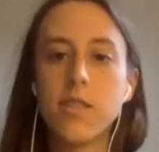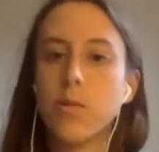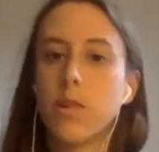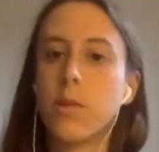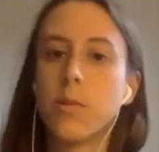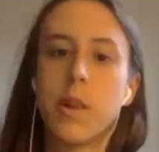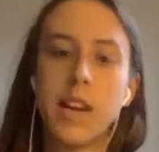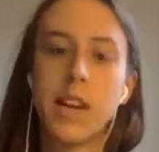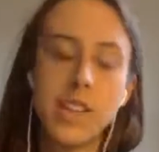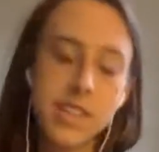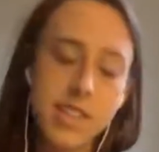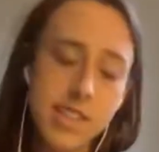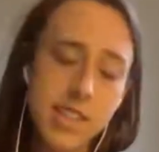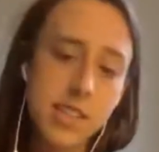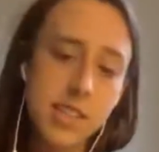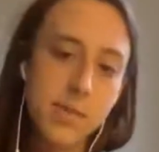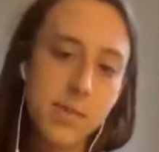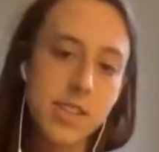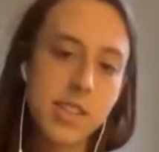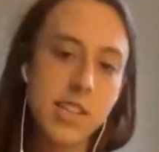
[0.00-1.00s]
arrest
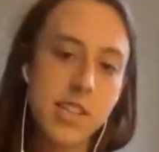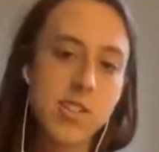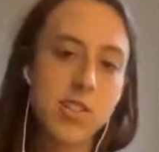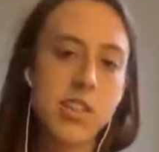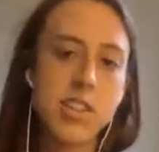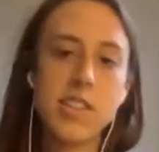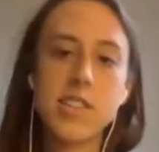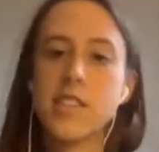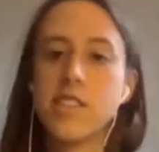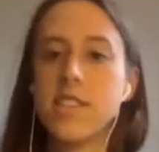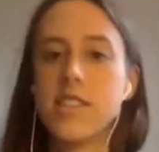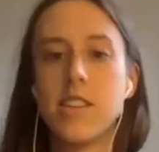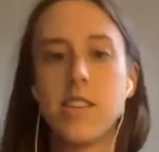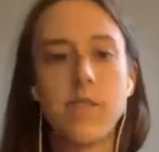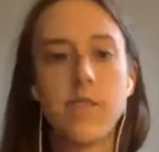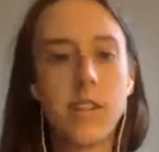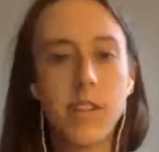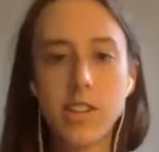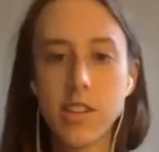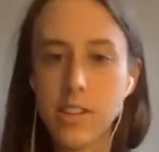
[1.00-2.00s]
dispositions,
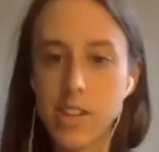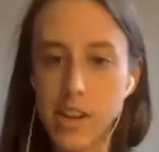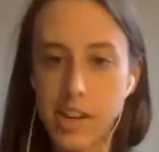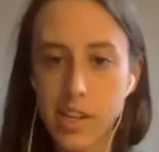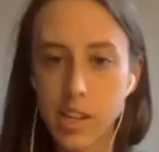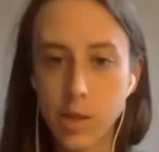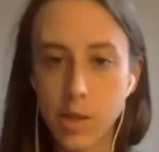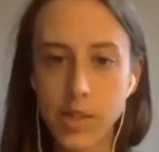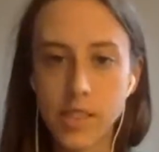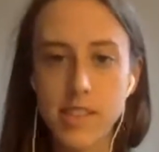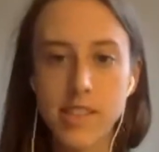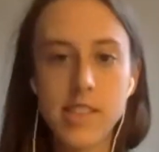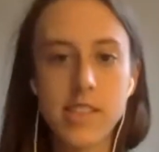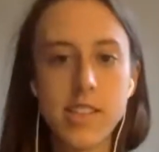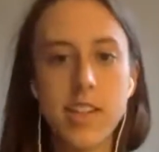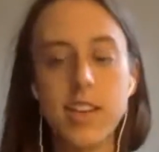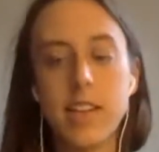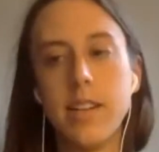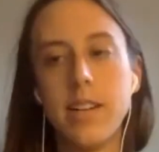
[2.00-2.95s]
different documents.